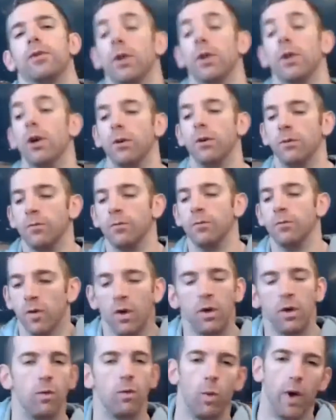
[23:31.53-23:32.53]
So
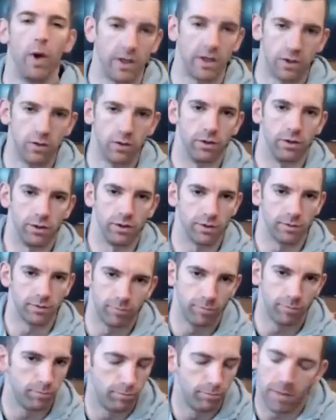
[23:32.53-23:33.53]
weight cutting's
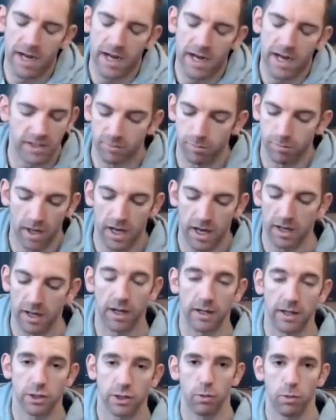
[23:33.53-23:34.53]
massive part of
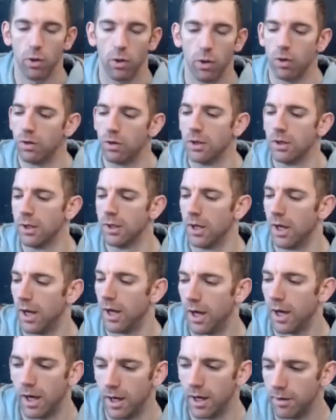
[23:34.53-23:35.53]
that sport.
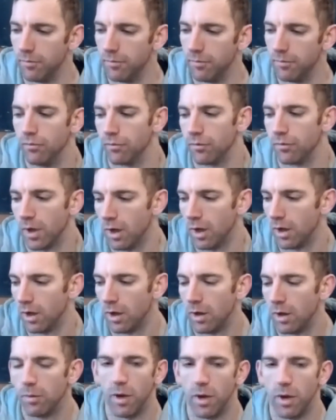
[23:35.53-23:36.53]
And
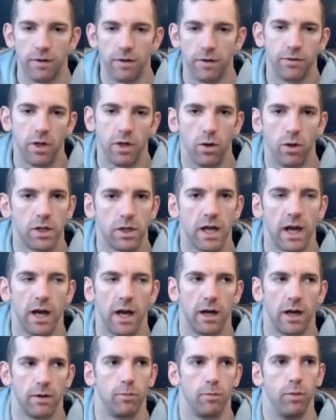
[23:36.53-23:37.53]
if you look
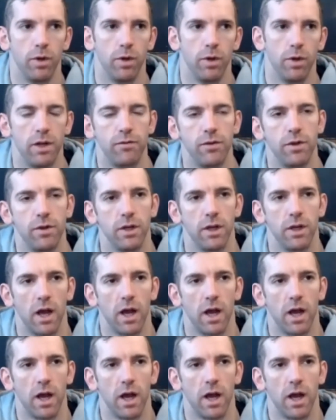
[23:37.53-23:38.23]
at, but if you